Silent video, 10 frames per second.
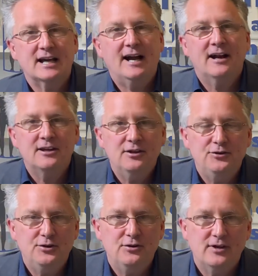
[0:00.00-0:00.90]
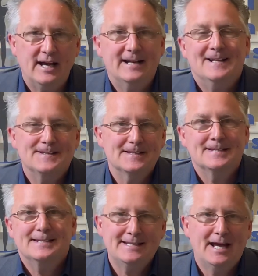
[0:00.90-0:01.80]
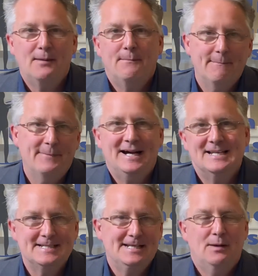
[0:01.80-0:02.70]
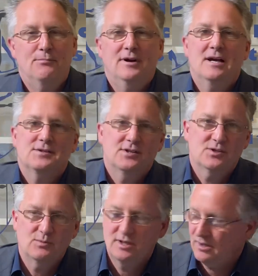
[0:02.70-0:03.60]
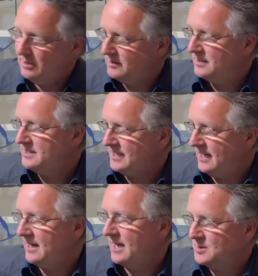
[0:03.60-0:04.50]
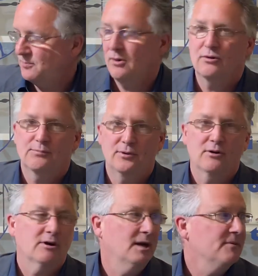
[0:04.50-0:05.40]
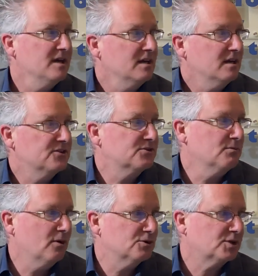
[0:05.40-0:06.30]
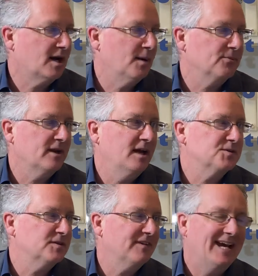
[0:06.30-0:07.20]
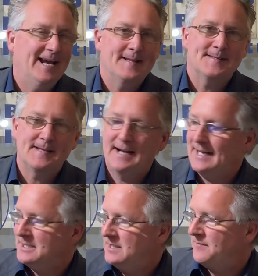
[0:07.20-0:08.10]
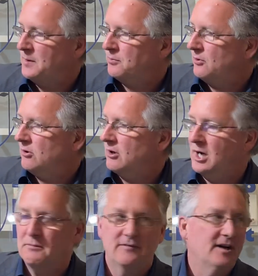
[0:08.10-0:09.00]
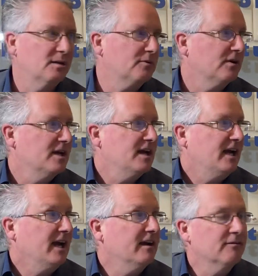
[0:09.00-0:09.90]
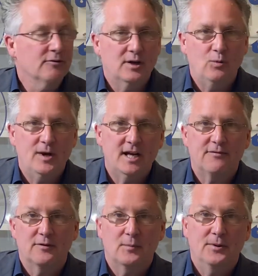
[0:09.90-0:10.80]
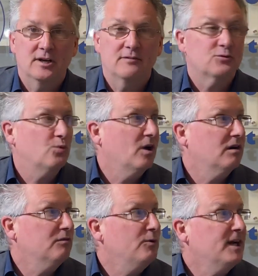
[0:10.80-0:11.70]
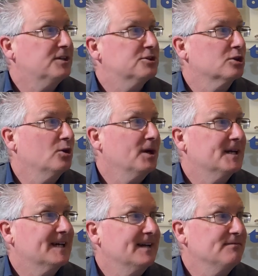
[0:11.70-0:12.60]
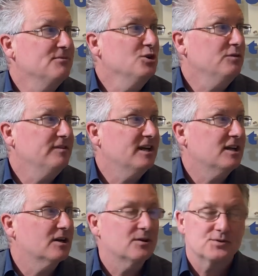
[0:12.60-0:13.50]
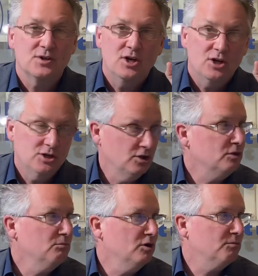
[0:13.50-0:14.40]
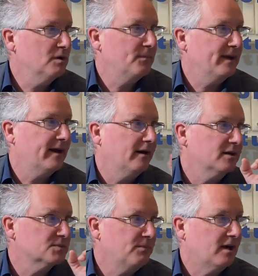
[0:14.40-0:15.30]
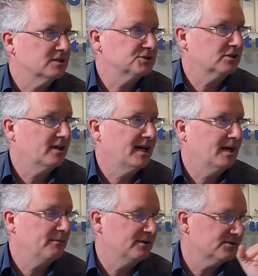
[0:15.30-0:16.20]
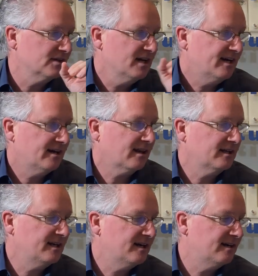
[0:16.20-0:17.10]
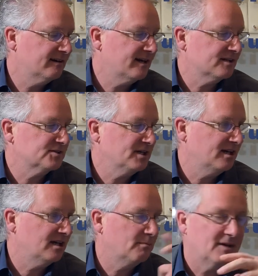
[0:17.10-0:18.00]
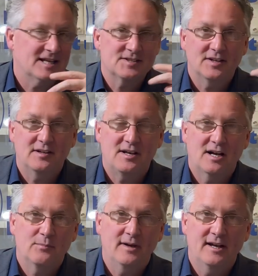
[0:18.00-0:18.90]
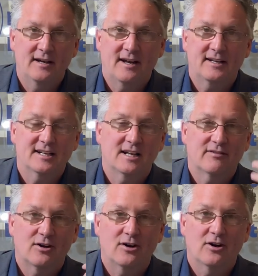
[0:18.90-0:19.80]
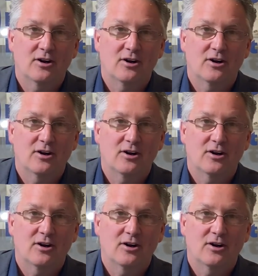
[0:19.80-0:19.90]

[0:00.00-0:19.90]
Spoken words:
How do you do that? It's a step-by-step process. We call it the 10X program. It's the most comprehensive and scientific program available. Every week for a period of 12 weeks, you're going to get new videos, new movement patterns, postural habits, how to lay down, how to stand up, like I said, how to bend, how to get out of the car.